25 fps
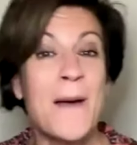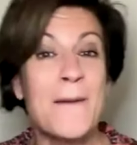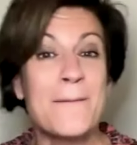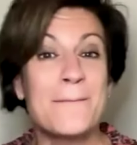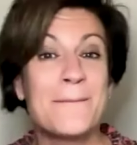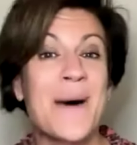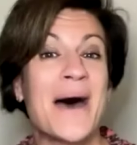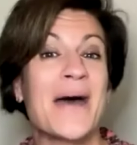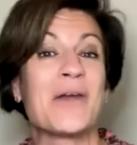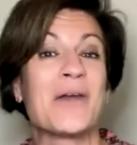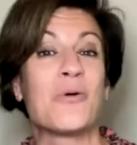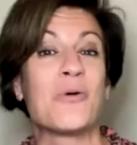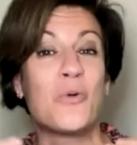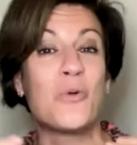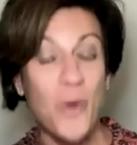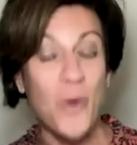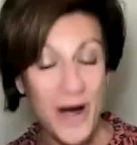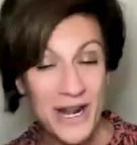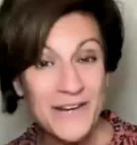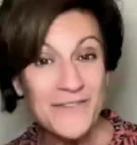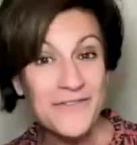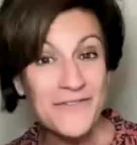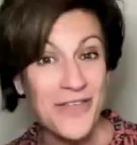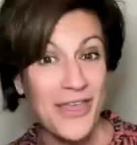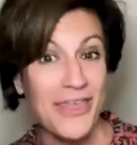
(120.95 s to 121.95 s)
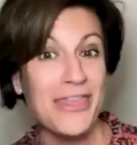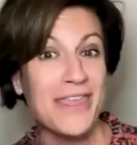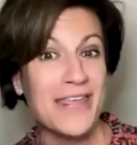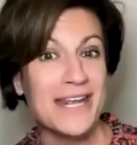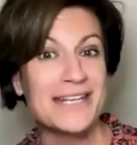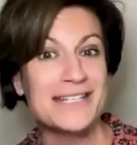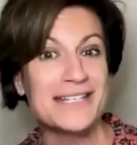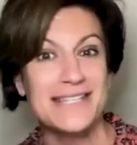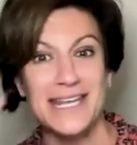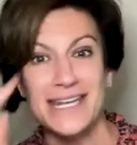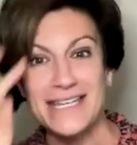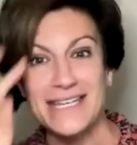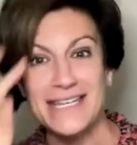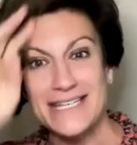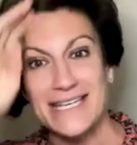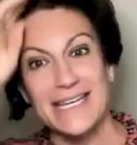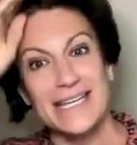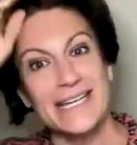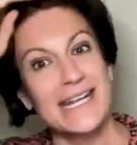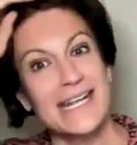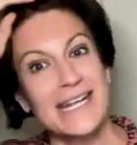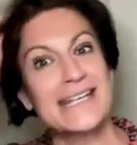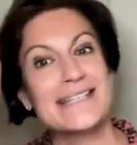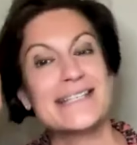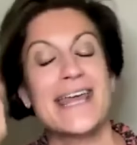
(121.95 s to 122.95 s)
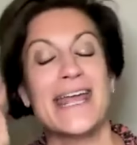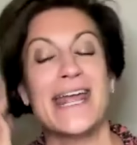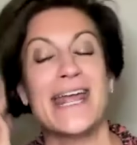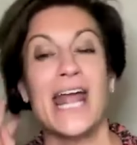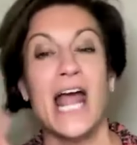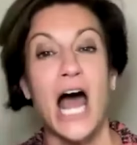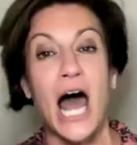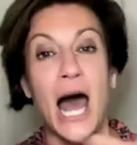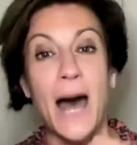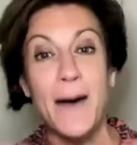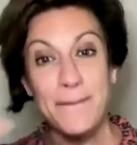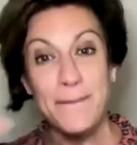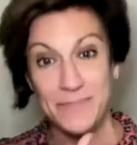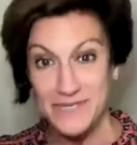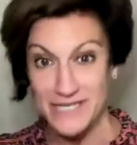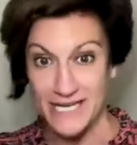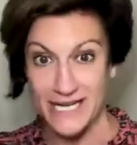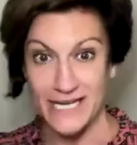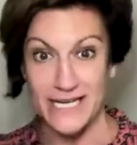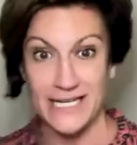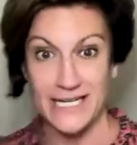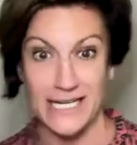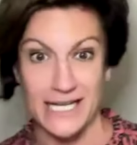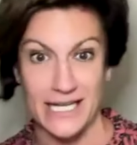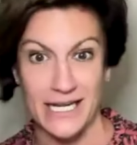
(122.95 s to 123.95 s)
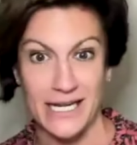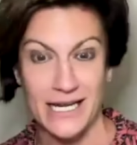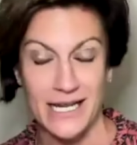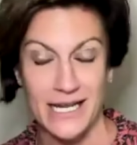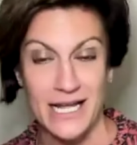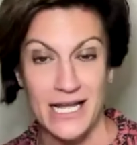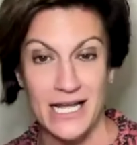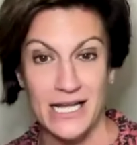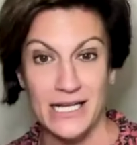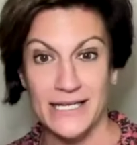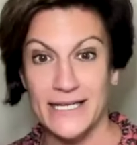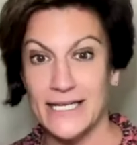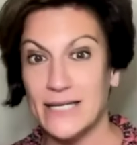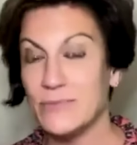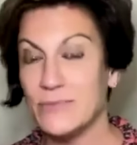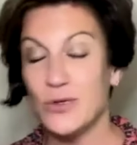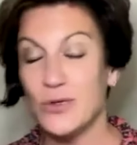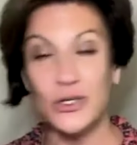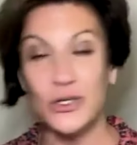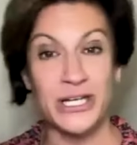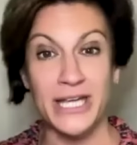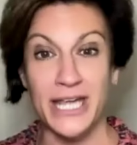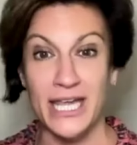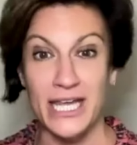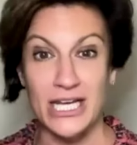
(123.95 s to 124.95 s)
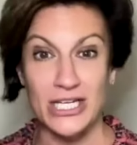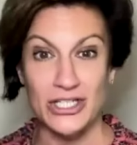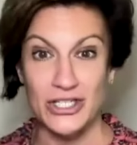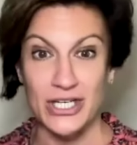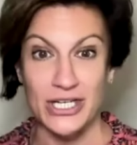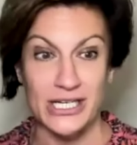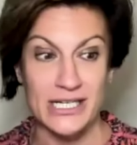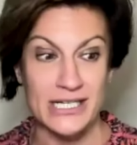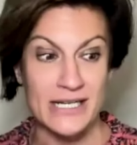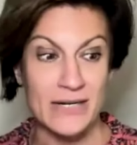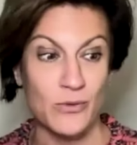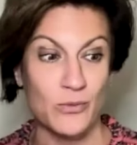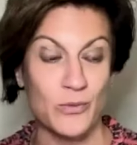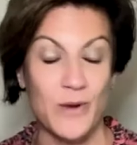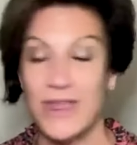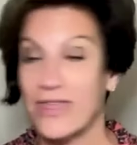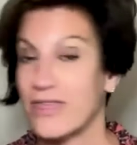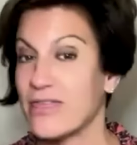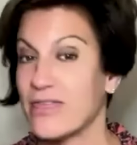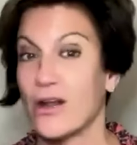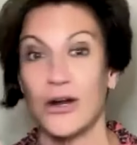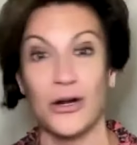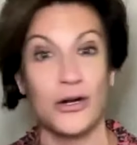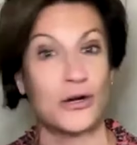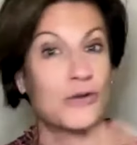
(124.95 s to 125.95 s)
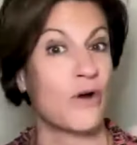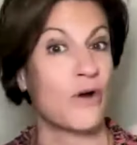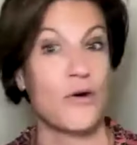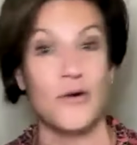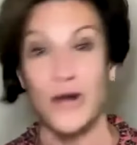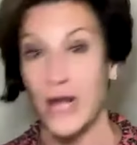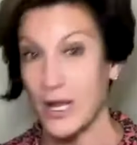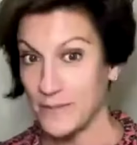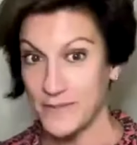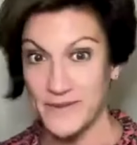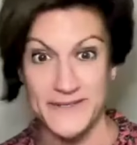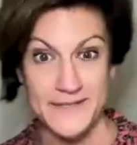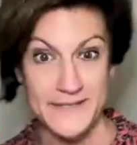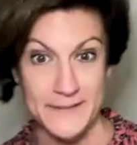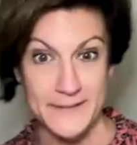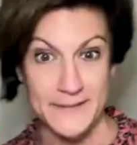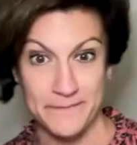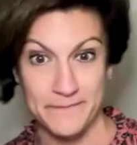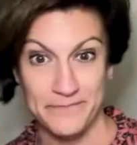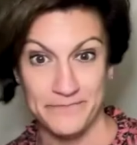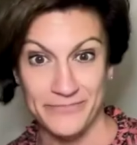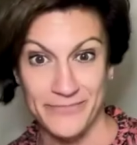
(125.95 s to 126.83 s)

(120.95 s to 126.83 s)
But one of the things they did is they updated communication with their grown-ups.